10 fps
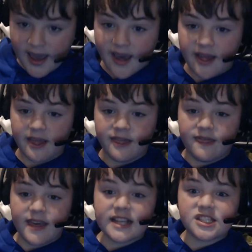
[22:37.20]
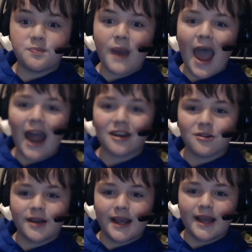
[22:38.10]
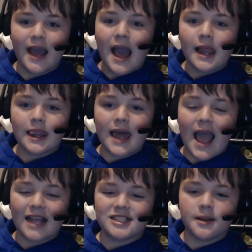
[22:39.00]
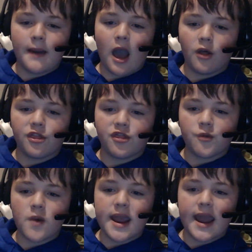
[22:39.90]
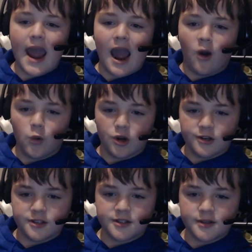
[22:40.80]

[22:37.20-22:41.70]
This battery lasts about 3 hours.